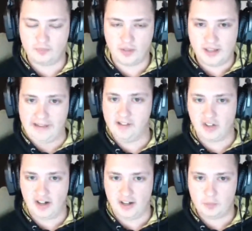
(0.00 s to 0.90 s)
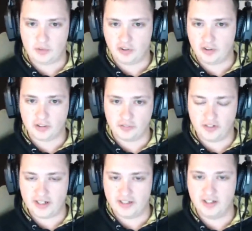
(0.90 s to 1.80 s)
8 times during the
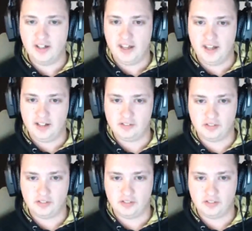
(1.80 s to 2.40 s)
fight. And,